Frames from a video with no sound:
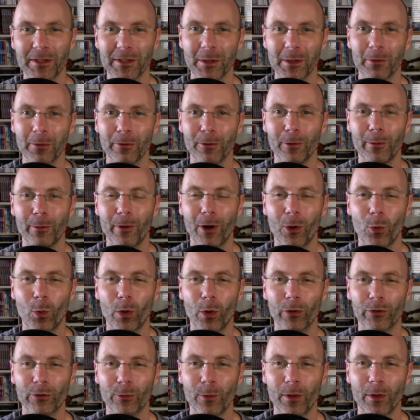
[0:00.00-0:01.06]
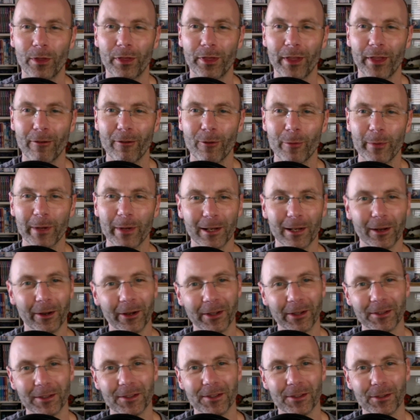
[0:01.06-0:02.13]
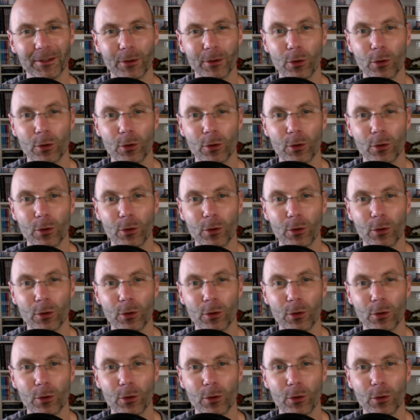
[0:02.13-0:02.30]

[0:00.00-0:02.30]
they were all my one-to-one therapy clients